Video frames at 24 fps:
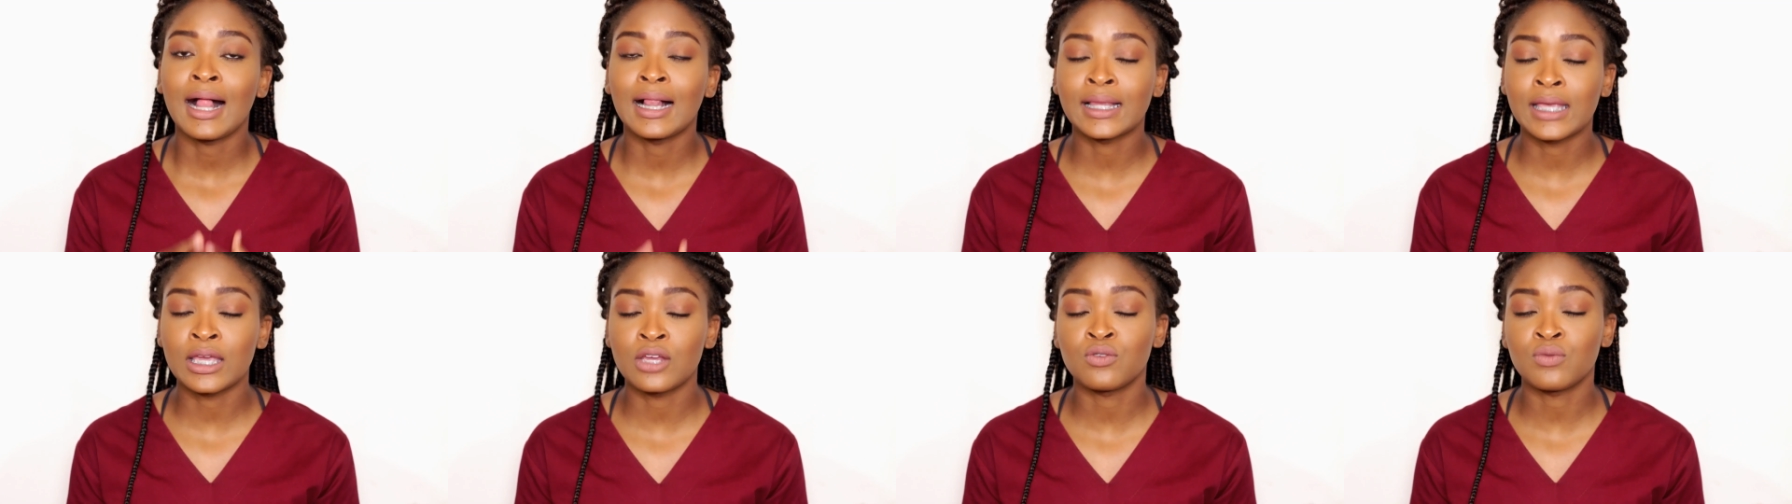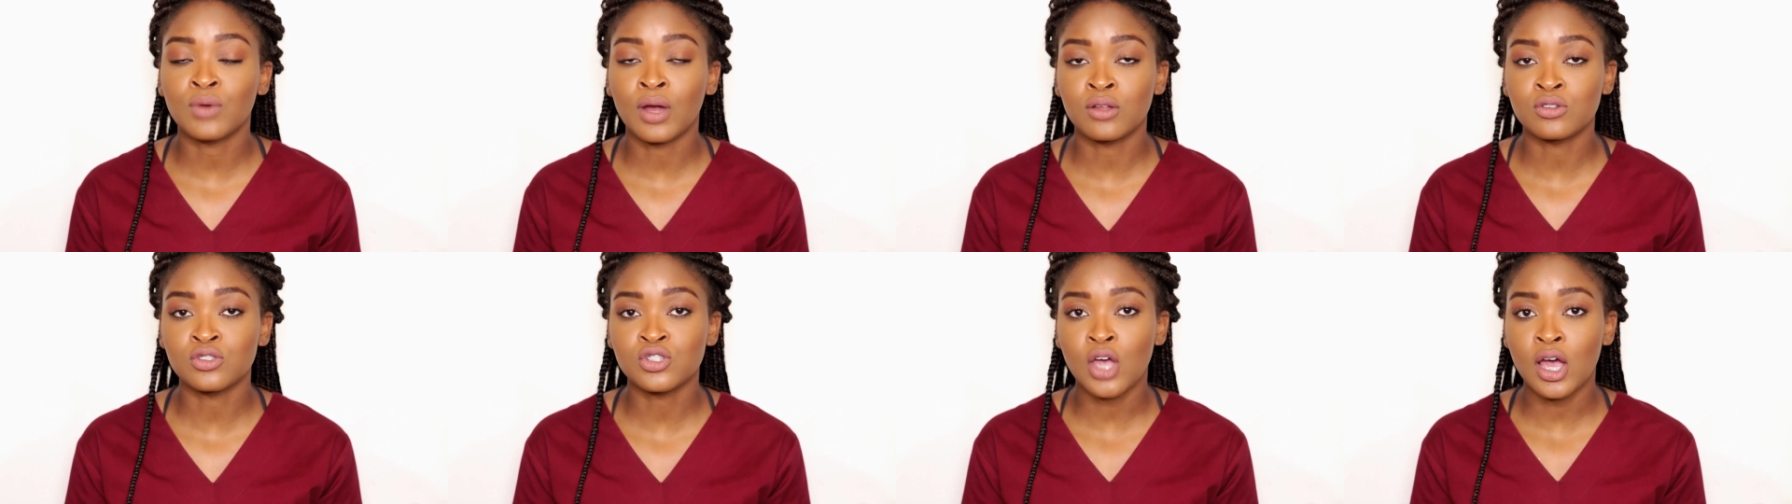I'll
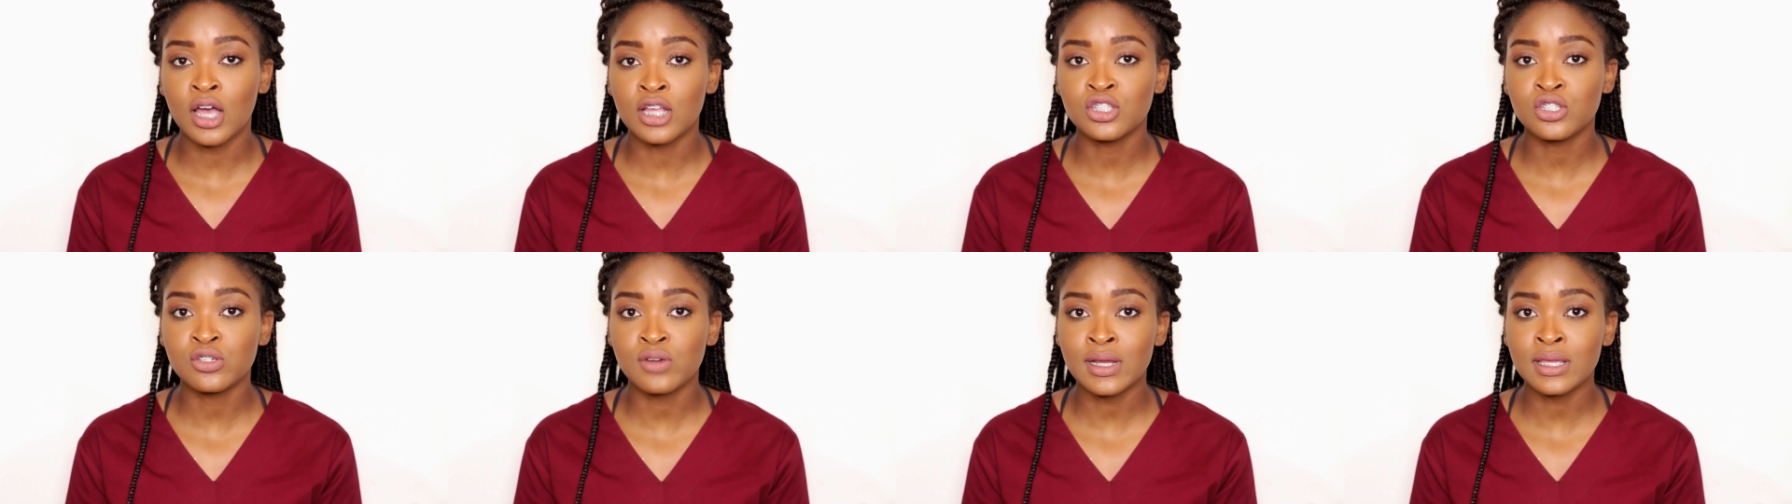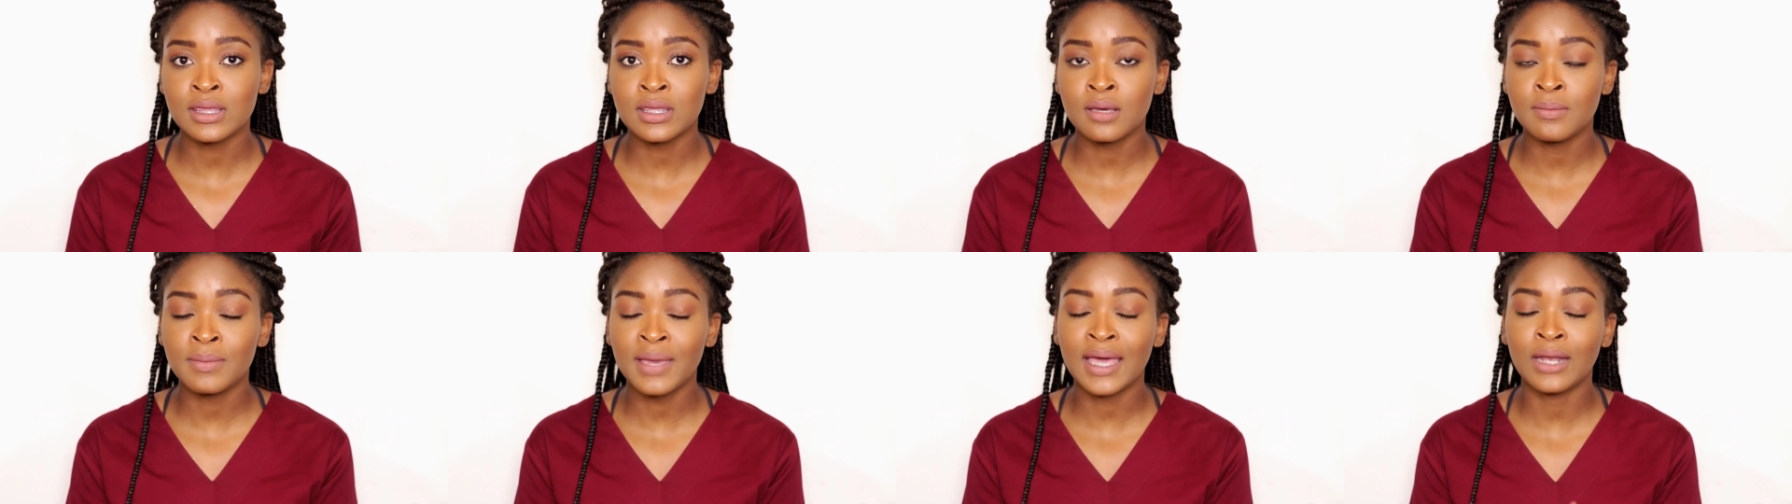get round to
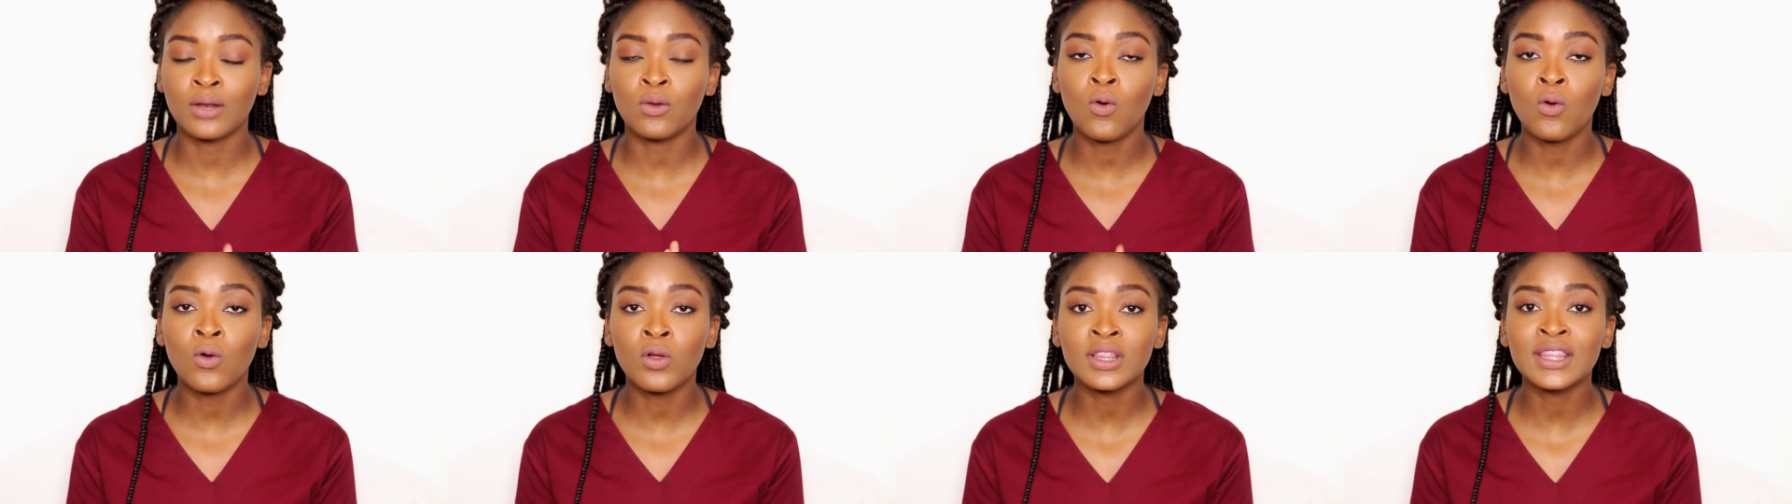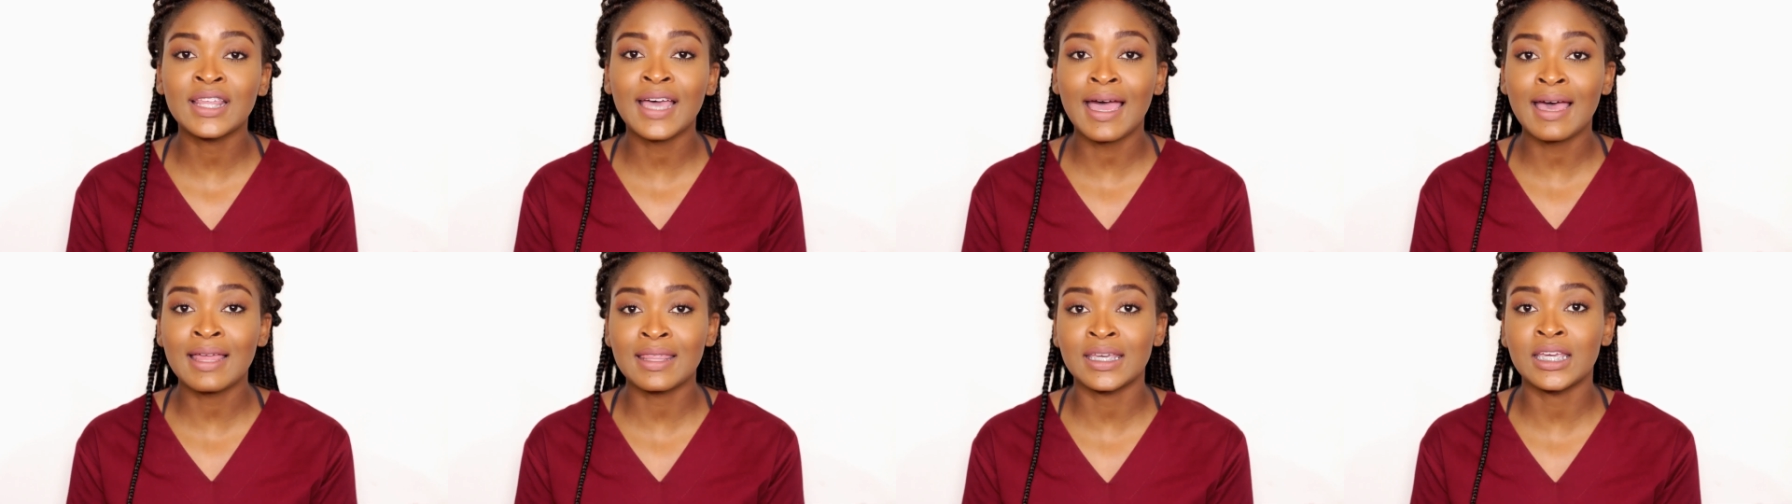answering them, and all
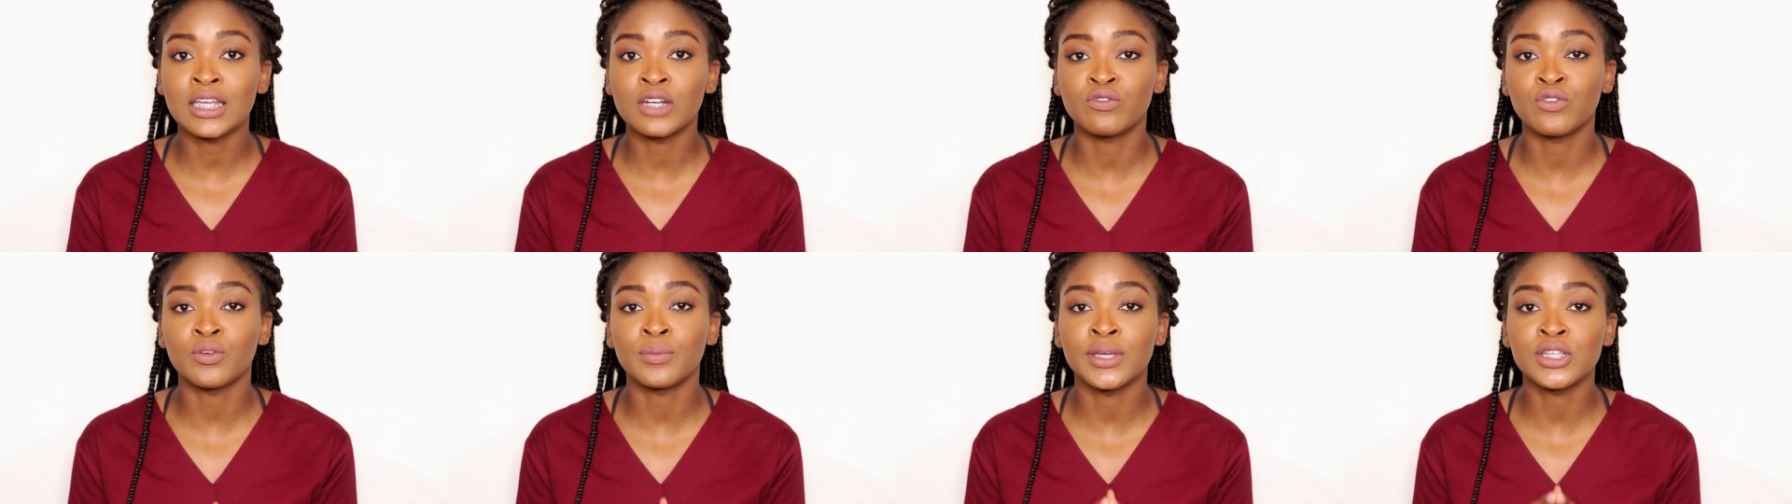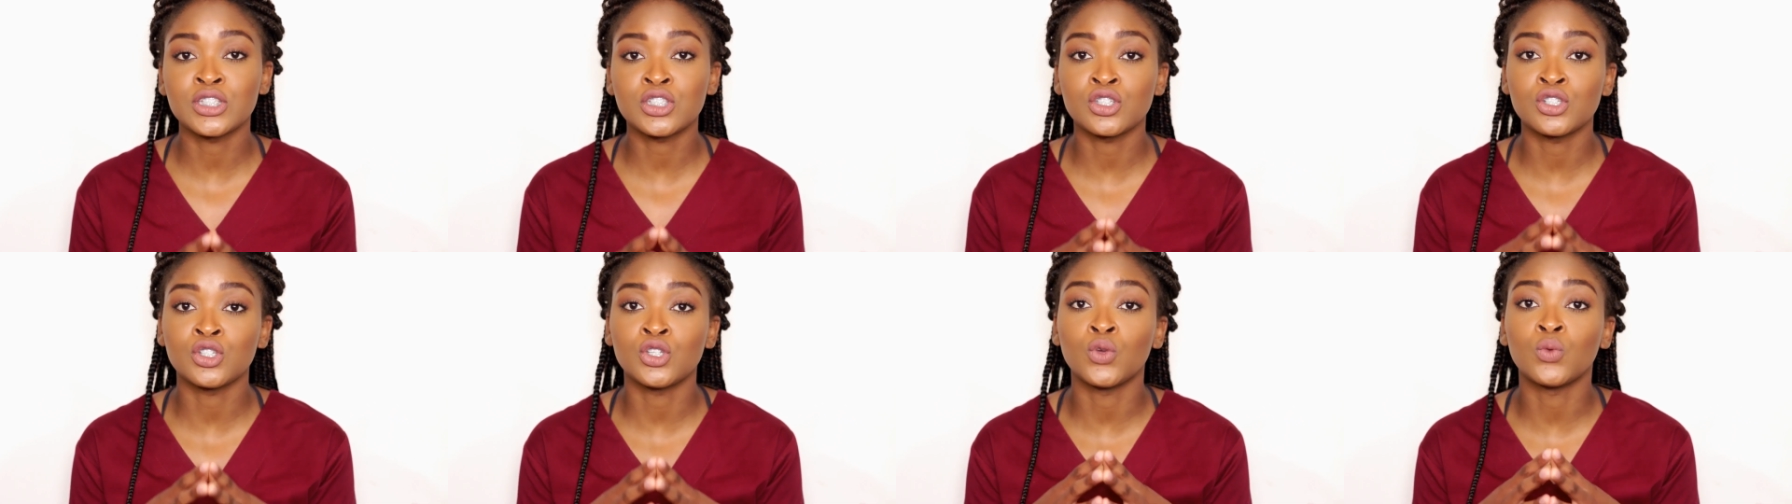the other
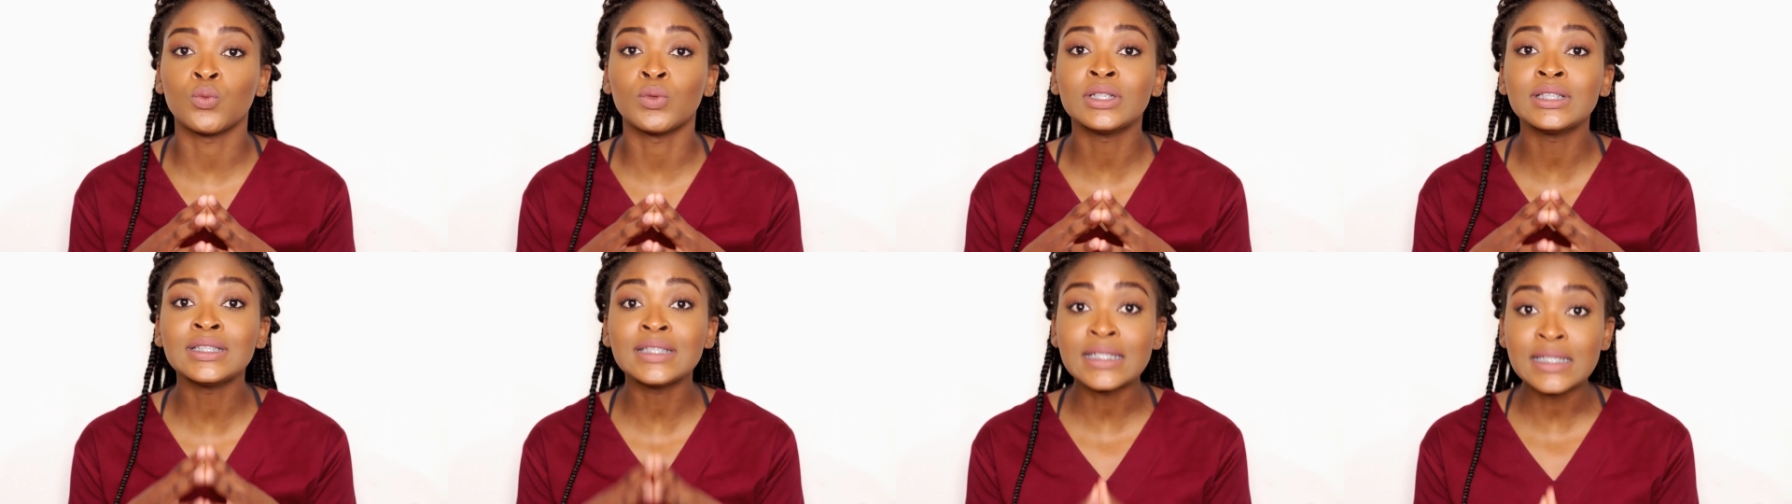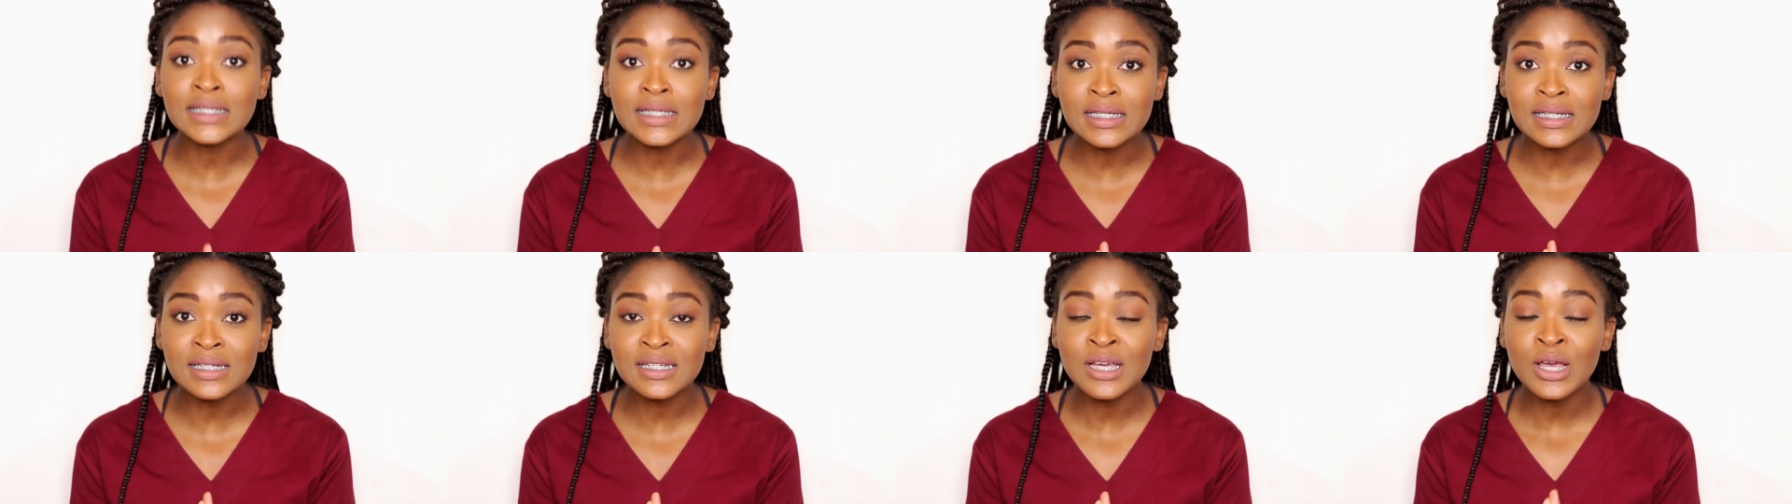information you will
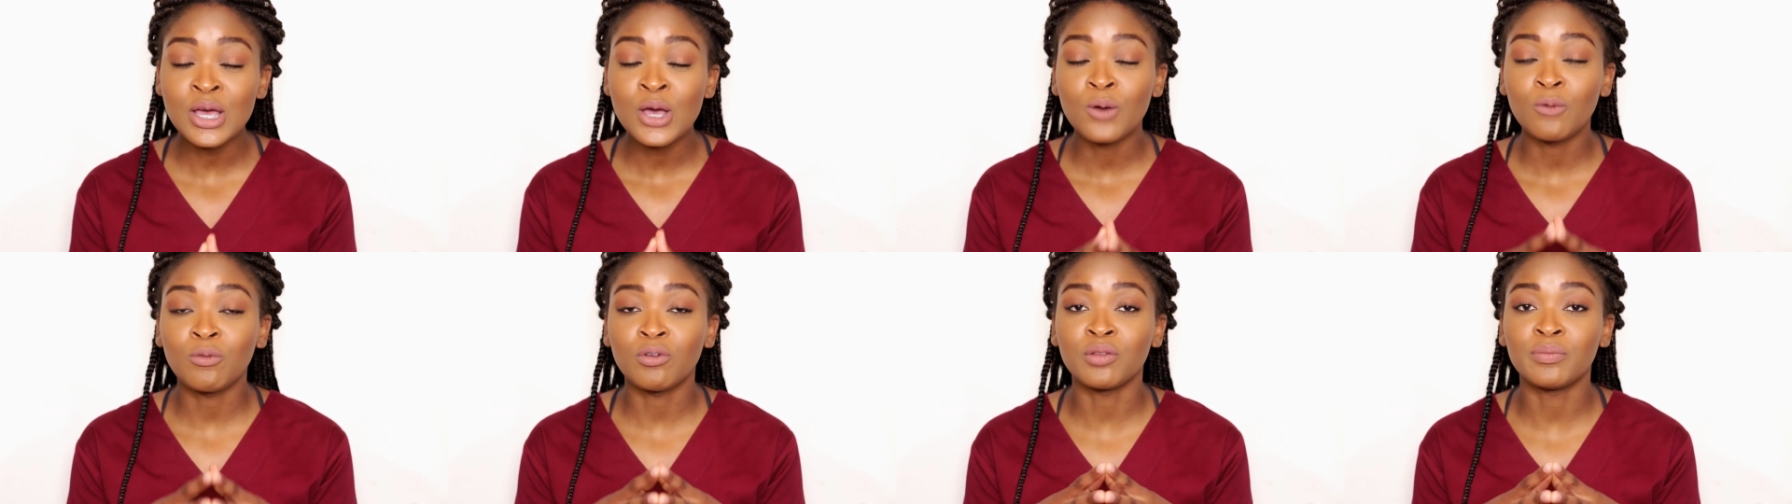need